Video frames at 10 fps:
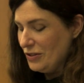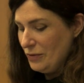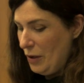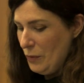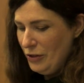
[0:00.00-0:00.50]

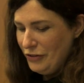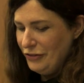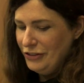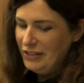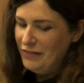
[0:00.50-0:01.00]
I work
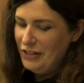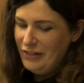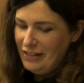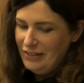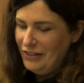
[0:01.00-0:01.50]
for a living,
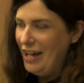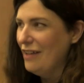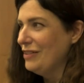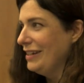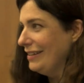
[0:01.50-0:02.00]
right? I don't
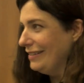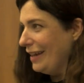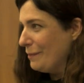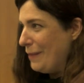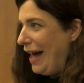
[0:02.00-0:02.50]
have any
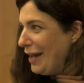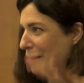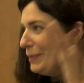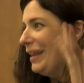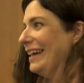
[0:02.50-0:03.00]
like
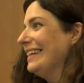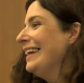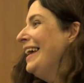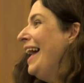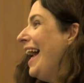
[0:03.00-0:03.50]
backup plan.
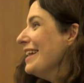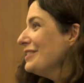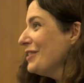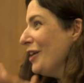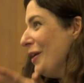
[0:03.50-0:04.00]
And
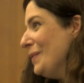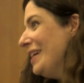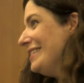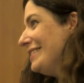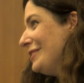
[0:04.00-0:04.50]
so there I
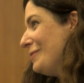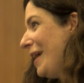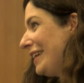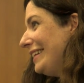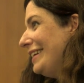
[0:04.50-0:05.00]
was
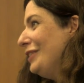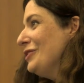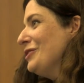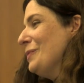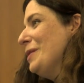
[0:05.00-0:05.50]
dramatically ill,
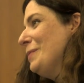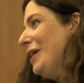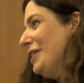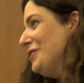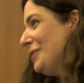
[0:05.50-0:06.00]
so people
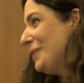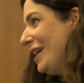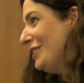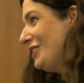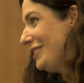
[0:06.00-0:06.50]
had to
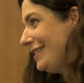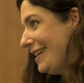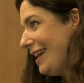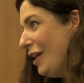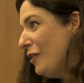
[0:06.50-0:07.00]
arrange to
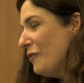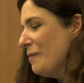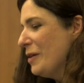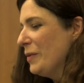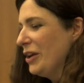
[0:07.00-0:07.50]
take care of
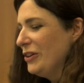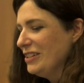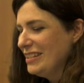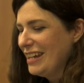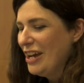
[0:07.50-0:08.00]
me when I
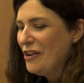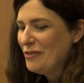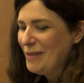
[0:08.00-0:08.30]
couldn't take care of